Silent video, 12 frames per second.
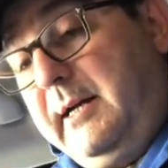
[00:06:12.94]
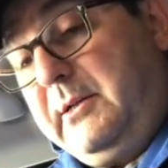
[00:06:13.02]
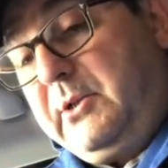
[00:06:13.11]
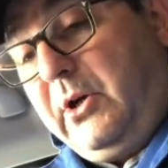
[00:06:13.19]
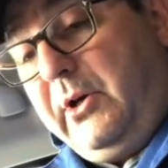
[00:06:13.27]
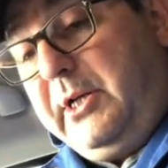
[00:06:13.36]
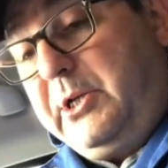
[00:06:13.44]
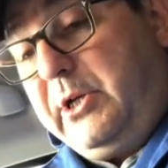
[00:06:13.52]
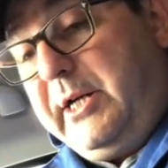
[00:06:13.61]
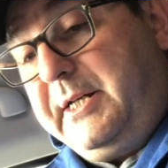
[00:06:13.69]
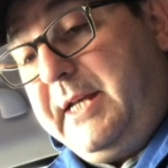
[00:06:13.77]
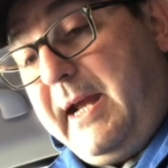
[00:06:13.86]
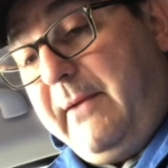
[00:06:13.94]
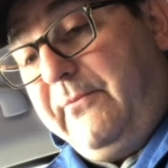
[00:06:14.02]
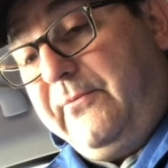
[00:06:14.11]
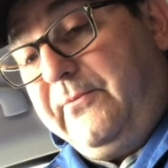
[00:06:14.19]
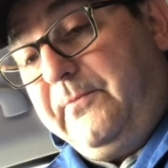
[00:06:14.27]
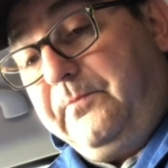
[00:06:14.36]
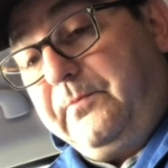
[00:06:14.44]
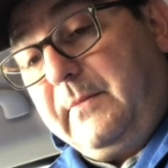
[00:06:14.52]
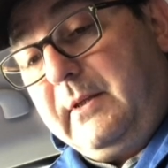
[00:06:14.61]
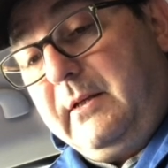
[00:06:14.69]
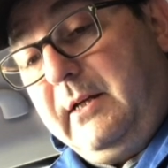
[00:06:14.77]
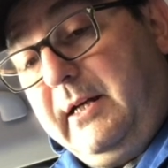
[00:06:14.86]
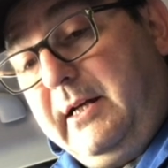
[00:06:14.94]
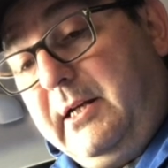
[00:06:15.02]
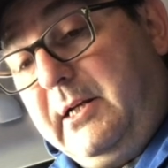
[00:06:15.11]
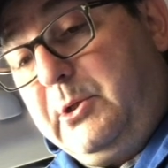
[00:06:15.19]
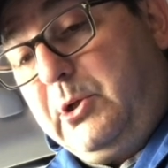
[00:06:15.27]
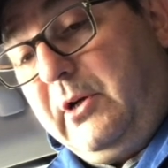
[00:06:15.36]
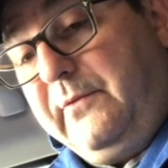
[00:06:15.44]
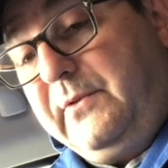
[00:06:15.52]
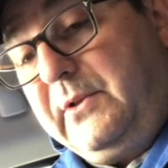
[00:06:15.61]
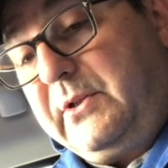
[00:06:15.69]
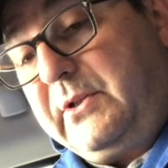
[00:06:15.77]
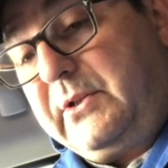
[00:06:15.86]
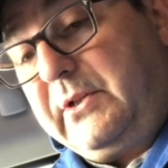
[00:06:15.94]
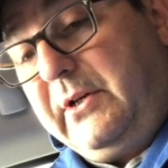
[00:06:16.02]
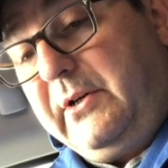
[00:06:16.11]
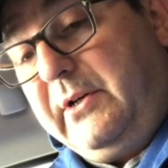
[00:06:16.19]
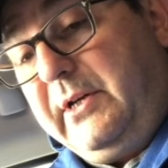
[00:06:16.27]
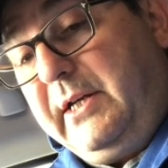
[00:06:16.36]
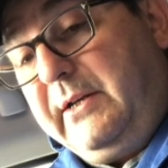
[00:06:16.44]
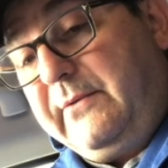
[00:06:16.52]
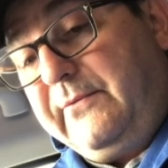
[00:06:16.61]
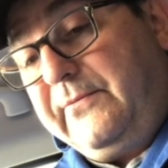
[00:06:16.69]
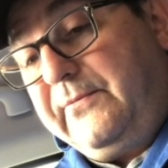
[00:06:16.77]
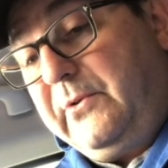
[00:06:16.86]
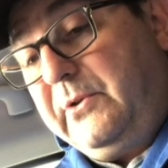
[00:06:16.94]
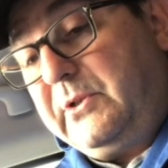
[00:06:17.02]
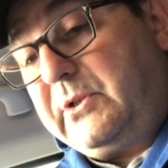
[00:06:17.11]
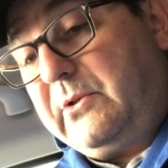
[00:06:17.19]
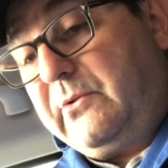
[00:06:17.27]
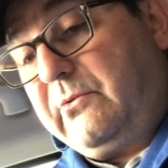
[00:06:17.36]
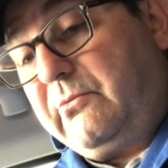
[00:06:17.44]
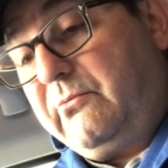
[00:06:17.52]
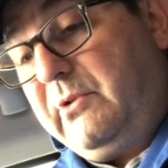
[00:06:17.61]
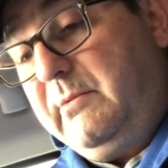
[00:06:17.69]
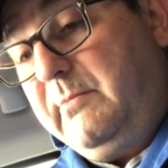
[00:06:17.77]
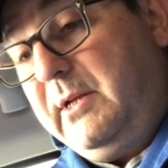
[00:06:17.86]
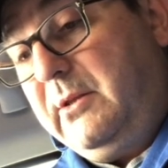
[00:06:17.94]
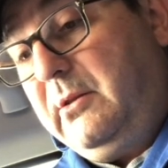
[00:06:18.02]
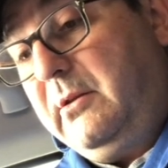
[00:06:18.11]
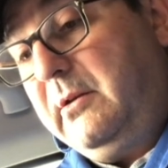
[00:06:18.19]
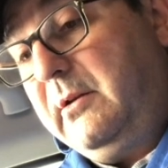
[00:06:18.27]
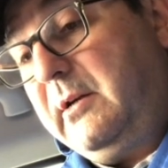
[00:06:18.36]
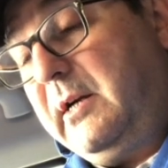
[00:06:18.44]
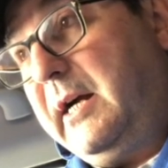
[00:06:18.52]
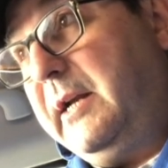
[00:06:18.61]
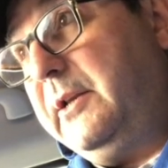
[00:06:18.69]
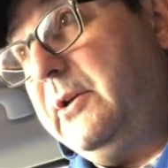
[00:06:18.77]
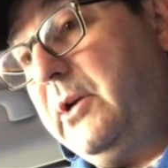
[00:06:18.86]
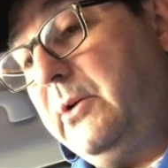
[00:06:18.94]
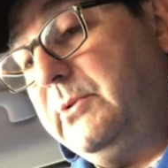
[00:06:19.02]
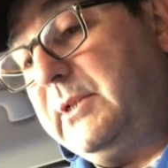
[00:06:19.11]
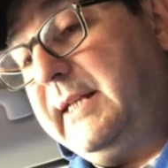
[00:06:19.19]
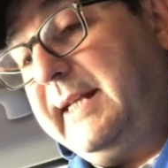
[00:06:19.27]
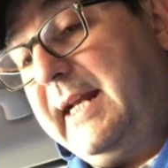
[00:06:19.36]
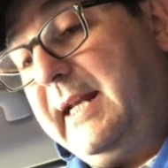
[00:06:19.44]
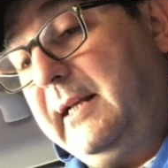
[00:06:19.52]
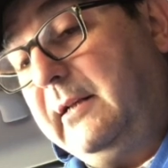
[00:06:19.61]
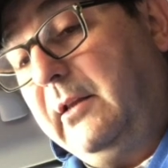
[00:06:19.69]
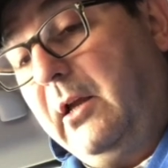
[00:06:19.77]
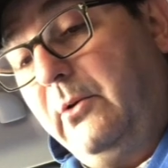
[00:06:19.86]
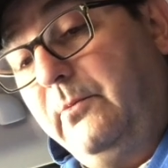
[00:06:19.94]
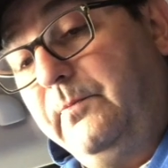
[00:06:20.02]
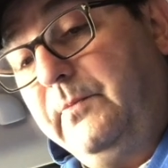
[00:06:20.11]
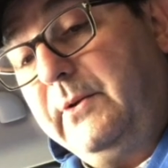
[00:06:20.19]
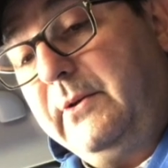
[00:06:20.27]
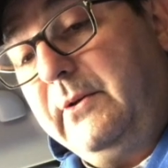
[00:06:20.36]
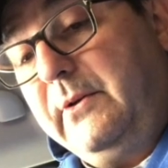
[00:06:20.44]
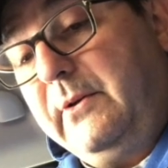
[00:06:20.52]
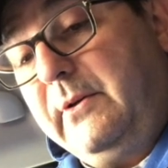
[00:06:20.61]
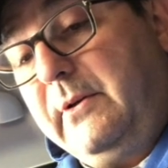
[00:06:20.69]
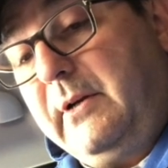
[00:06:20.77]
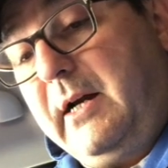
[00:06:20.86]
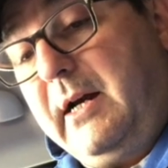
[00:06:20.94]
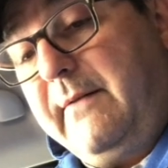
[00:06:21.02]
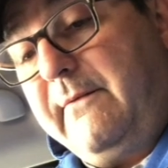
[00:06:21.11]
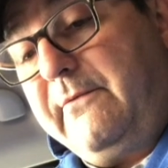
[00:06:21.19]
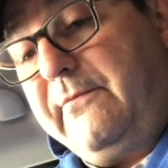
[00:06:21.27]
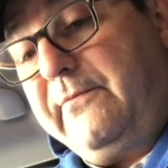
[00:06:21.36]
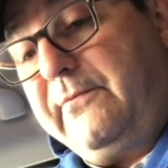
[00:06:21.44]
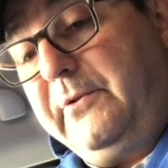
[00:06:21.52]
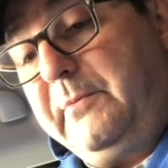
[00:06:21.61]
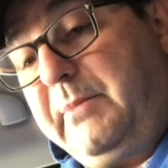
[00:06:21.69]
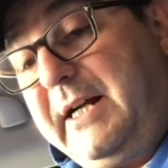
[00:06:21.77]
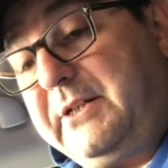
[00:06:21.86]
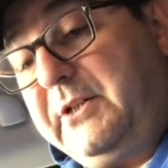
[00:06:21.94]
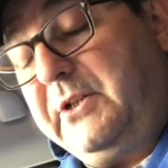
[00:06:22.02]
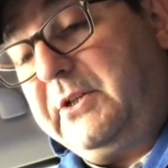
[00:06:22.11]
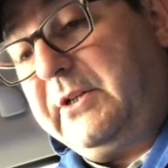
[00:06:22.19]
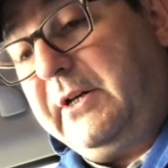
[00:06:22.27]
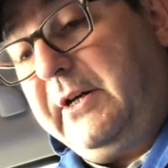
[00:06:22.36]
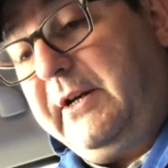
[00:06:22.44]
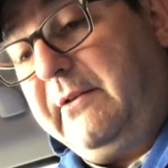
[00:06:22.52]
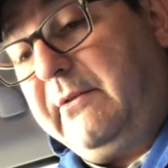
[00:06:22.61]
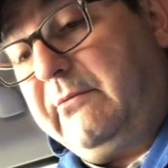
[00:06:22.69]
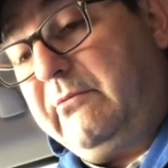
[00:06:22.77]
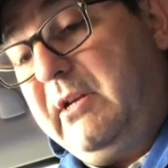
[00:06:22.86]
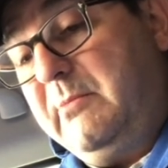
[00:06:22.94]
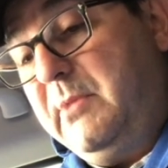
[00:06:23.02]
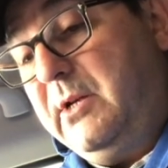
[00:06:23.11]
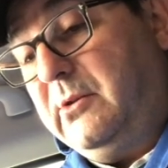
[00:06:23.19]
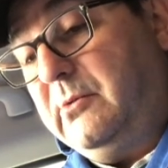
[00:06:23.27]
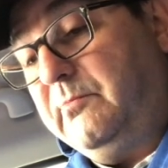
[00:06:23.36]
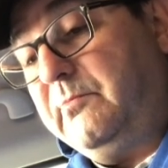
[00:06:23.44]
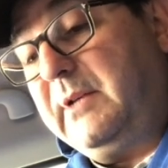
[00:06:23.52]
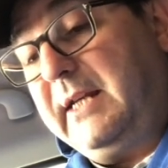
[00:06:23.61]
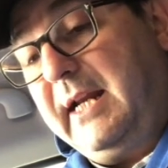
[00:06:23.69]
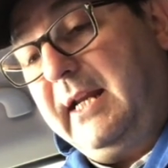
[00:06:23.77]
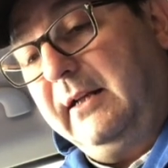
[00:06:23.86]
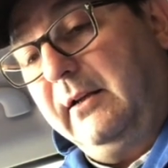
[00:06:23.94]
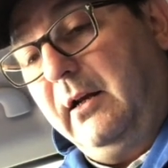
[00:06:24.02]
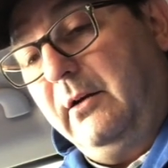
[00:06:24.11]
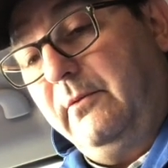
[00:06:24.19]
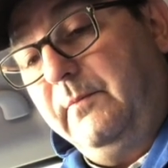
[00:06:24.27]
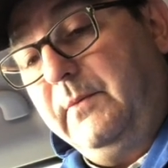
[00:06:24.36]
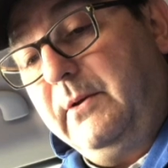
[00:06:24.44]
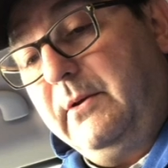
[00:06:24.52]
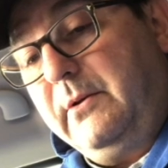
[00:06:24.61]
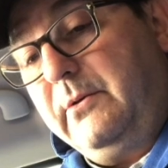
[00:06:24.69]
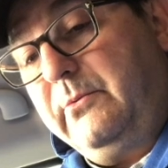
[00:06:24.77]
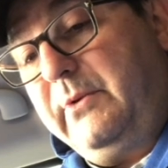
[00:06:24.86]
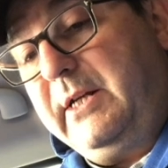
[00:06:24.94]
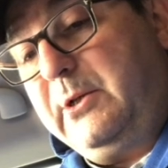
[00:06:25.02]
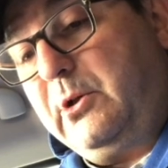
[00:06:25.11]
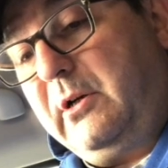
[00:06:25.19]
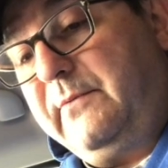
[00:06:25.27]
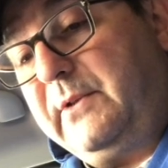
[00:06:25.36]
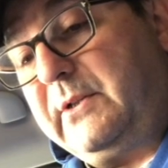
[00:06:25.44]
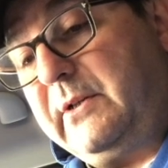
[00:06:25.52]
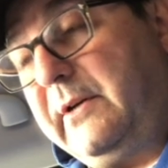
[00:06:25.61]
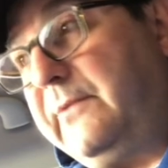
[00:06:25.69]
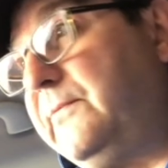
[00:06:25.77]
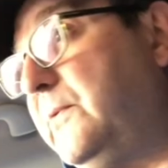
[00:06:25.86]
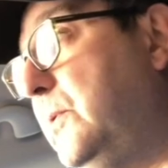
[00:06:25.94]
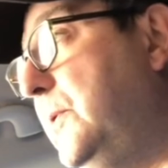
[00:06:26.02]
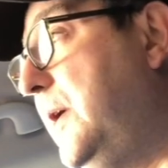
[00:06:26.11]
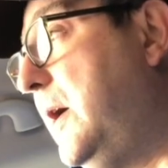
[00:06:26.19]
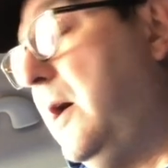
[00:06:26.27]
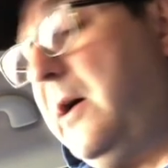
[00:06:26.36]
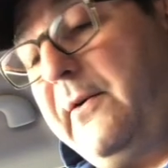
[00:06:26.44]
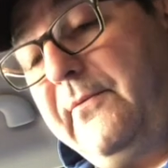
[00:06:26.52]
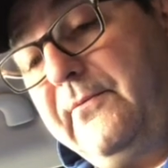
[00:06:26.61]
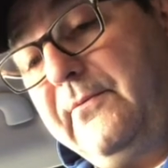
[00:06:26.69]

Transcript: Tyre tread depth. Driver's side front 3mm and the note getting low. Front passenger side 3mm getting low. Rear driver's side 4.5.